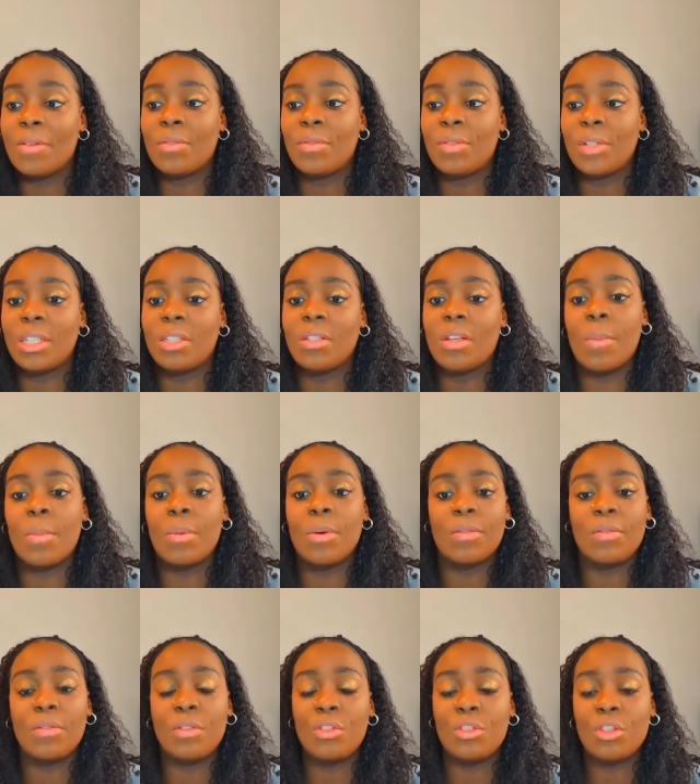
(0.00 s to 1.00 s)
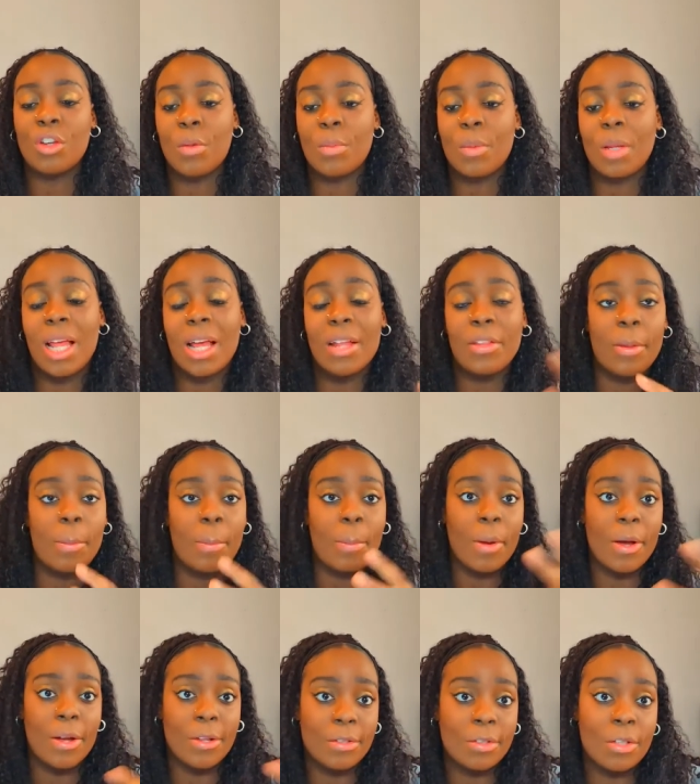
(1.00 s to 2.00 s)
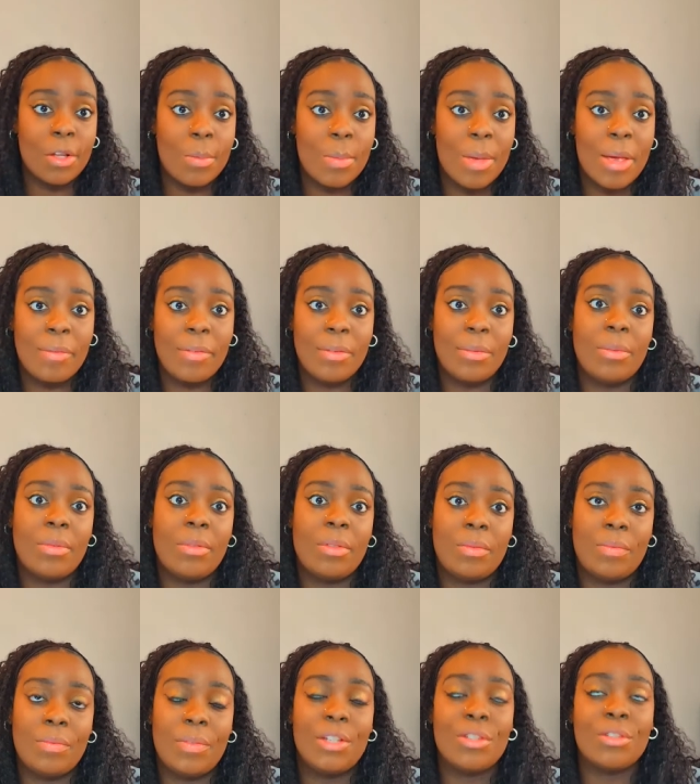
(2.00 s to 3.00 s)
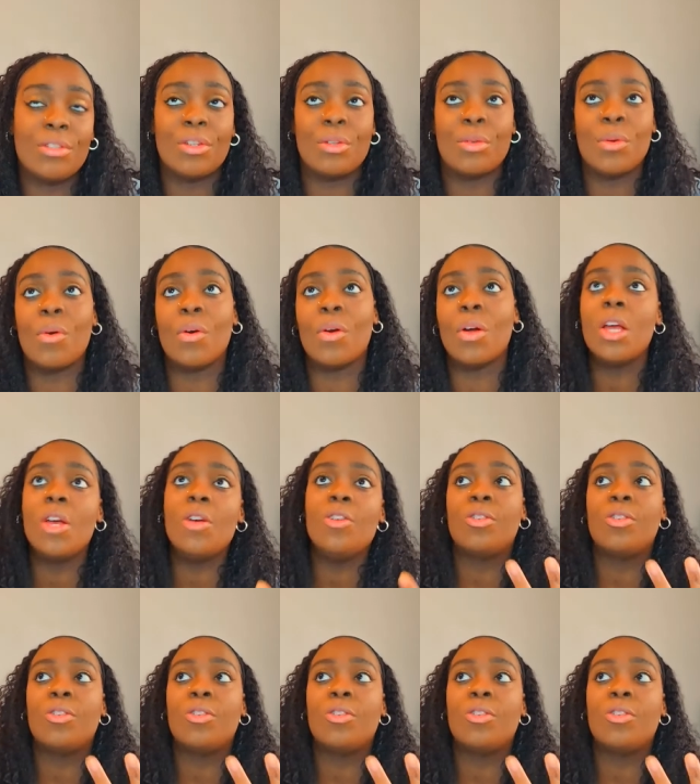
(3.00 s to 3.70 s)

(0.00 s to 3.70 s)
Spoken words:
for example, if you show me like the bus stop method with division or